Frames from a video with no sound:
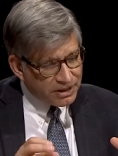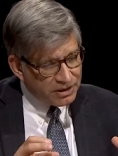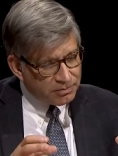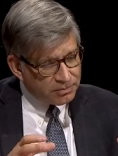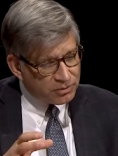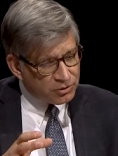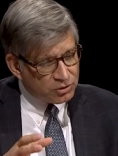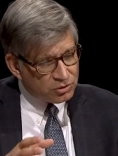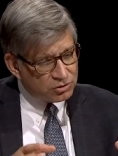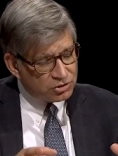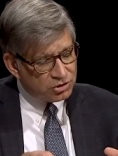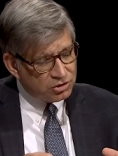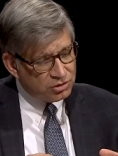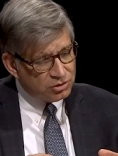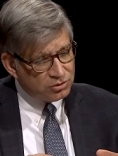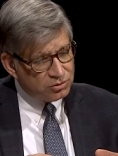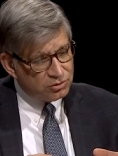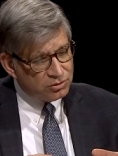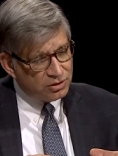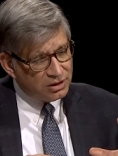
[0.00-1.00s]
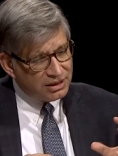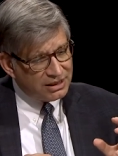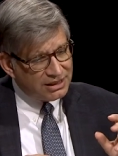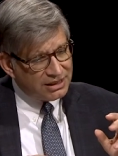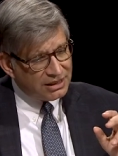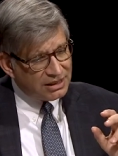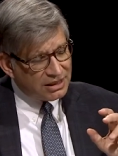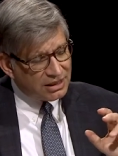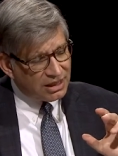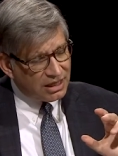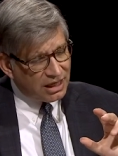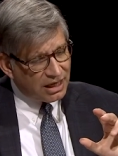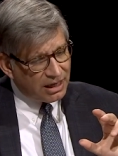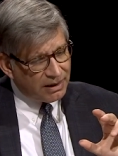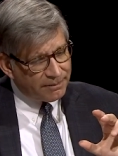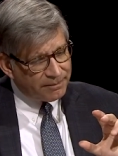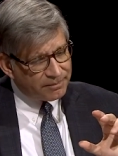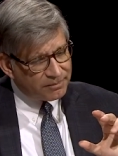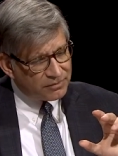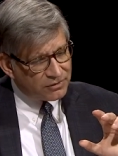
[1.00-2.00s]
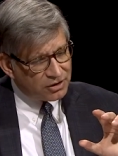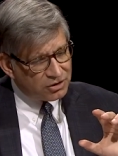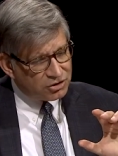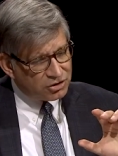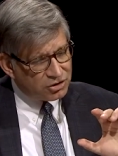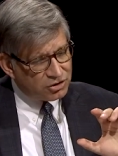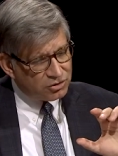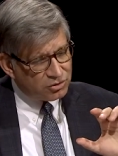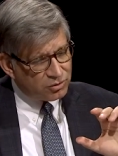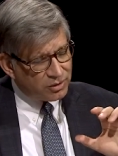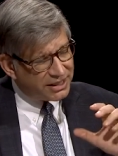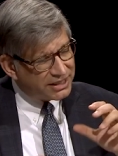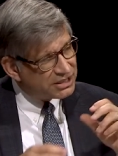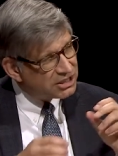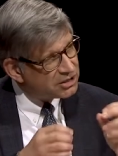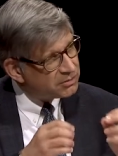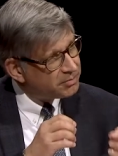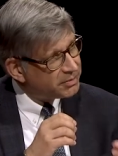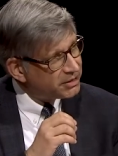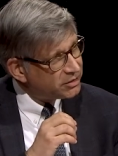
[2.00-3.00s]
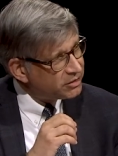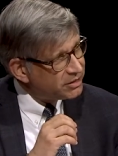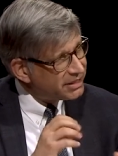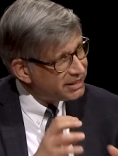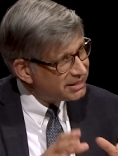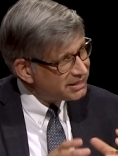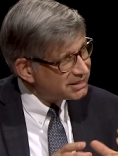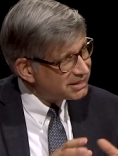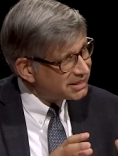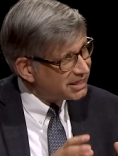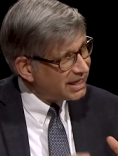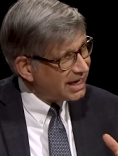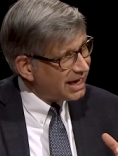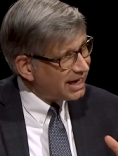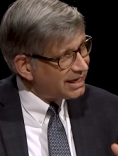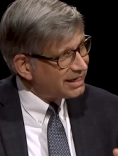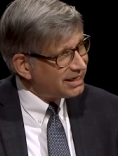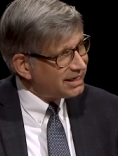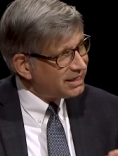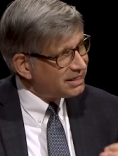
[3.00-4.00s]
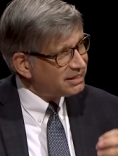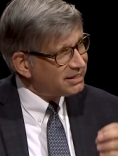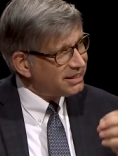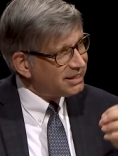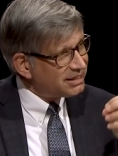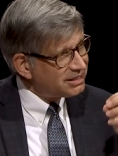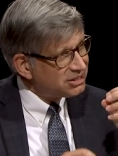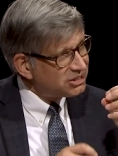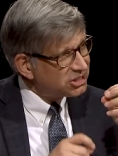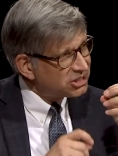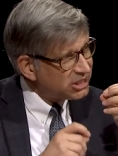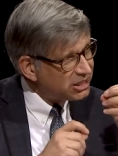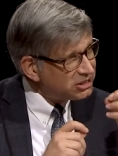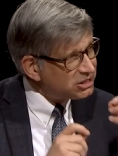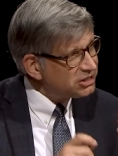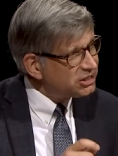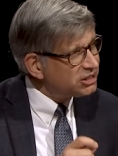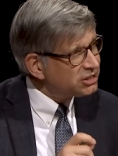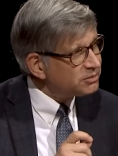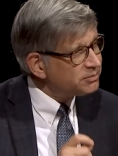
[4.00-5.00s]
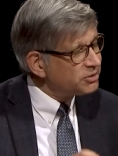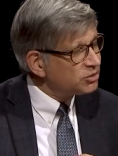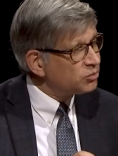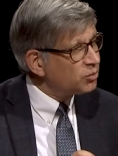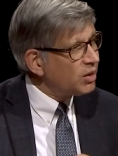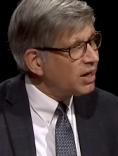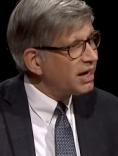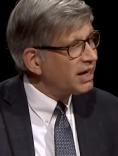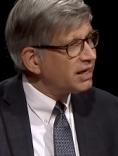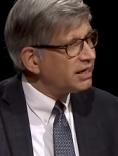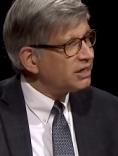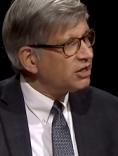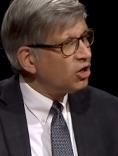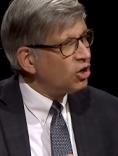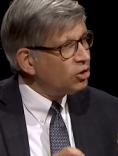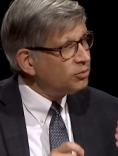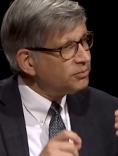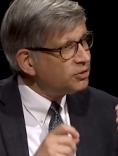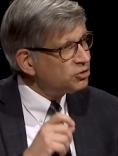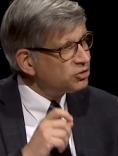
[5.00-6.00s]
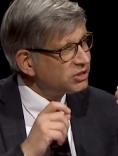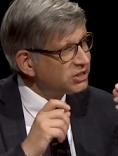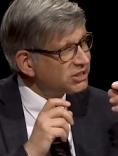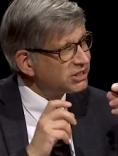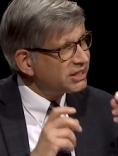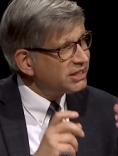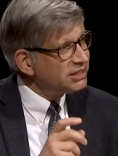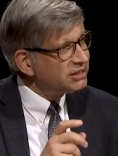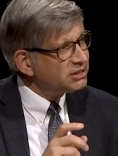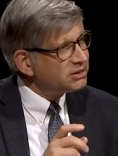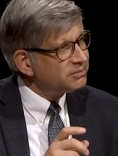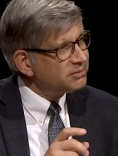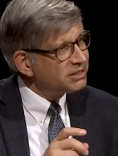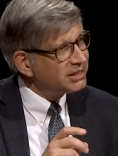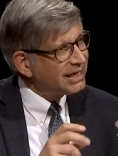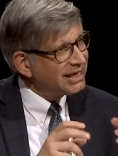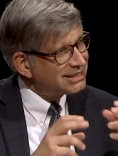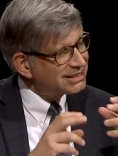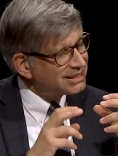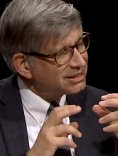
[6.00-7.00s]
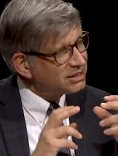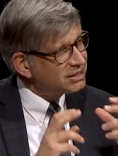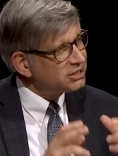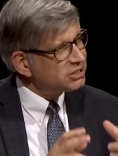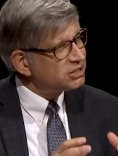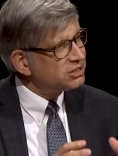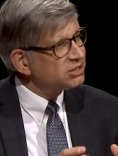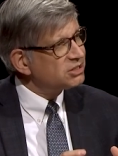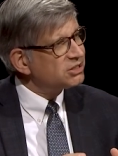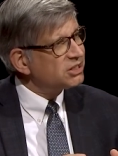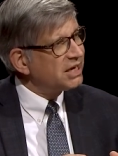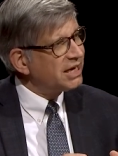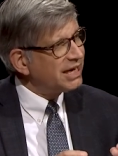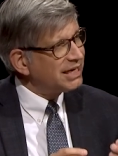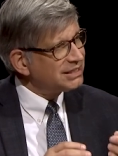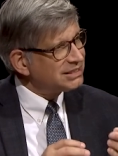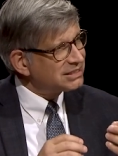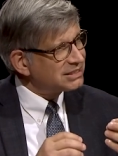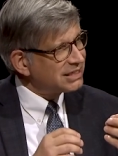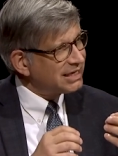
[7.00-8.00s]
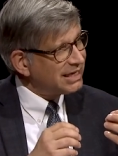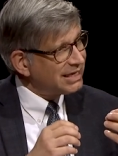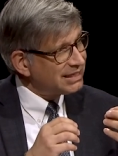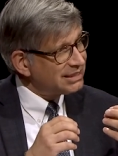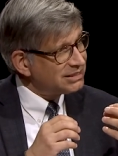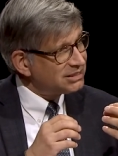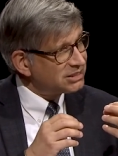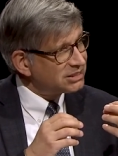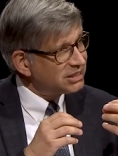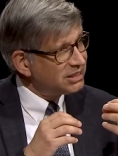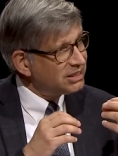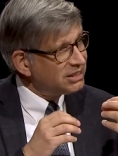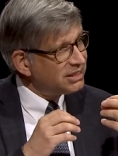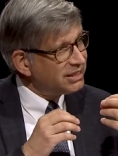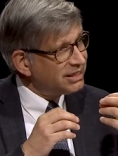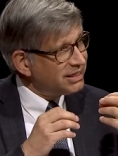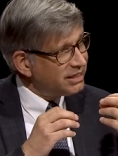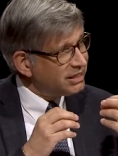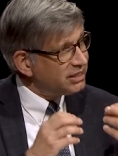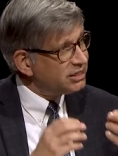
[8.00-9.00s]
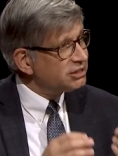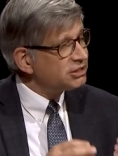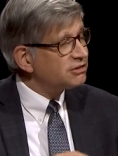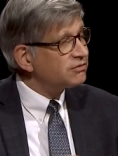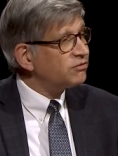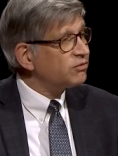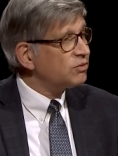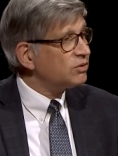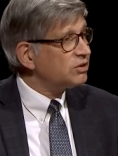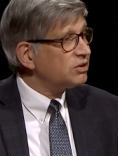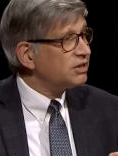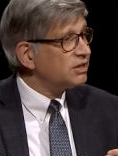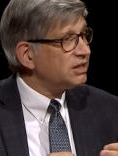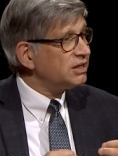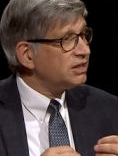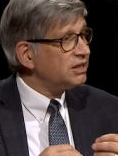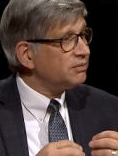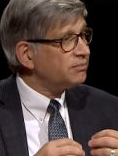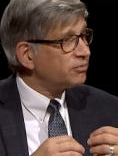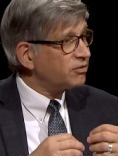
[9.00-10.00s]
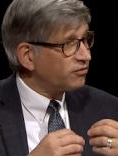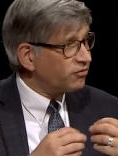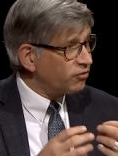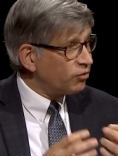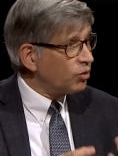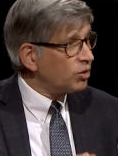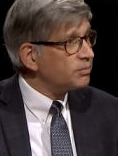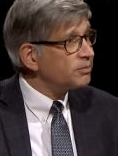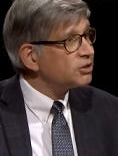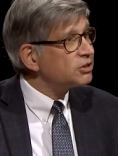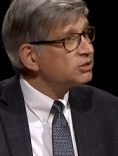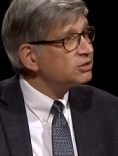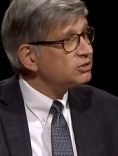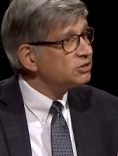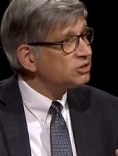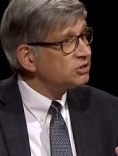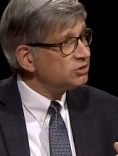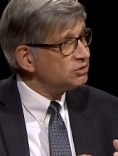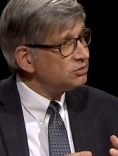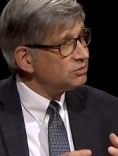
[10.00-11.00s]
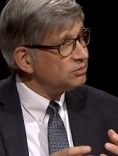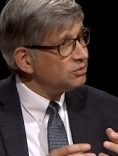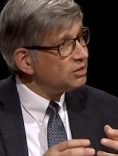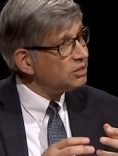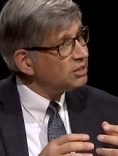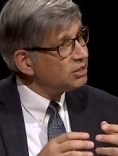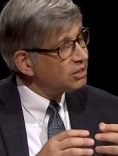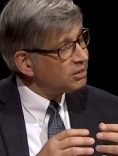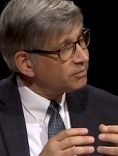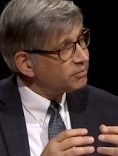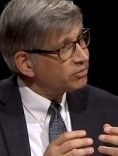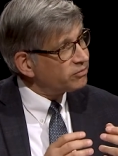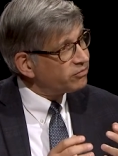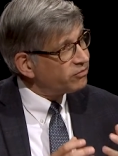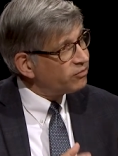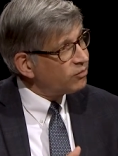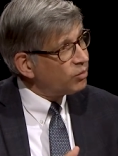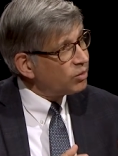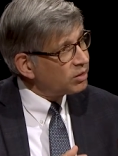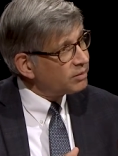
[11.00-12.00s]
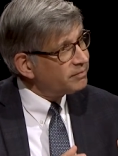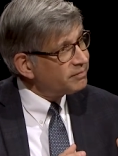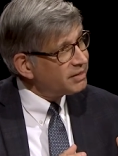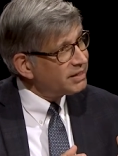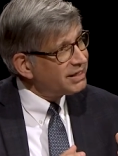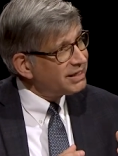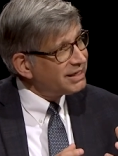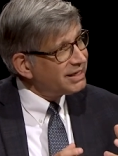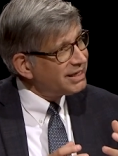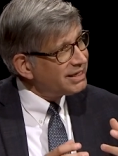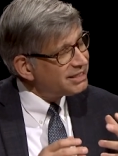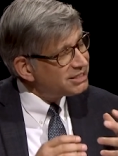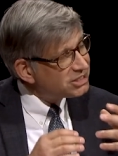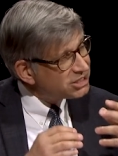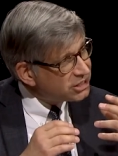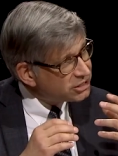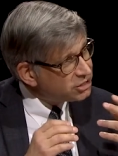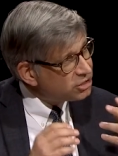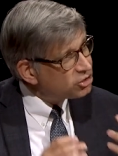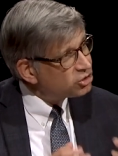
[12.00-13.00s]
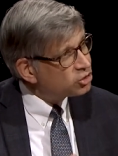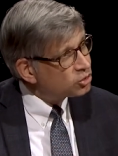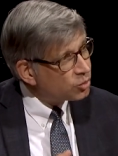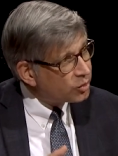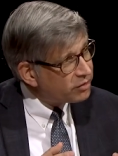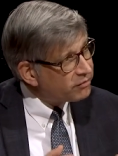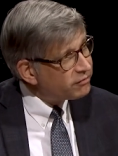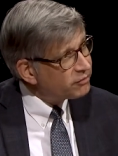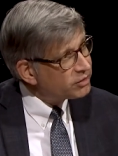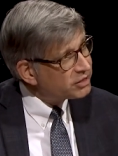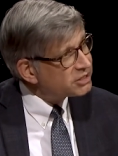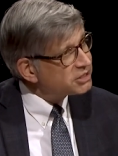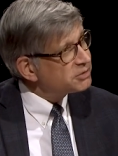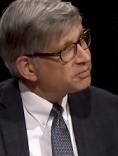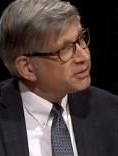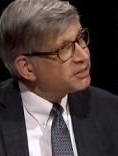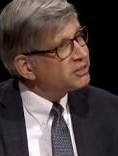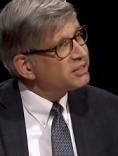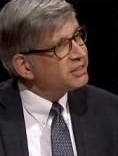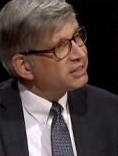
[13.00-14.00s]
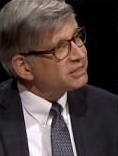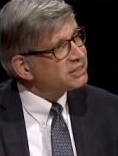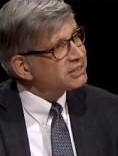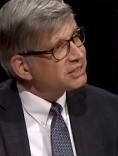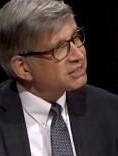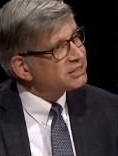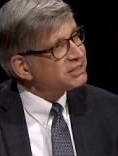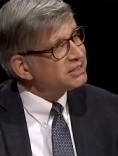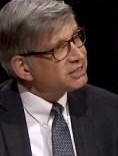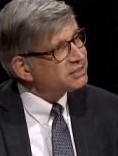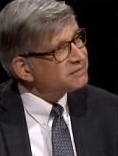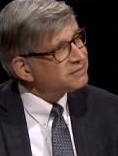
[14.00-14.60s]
people to um, to experience that in, in such an intimate way, almost as intimate as a listener as as it is for the performer to perform. It is such a joyful experience, isn't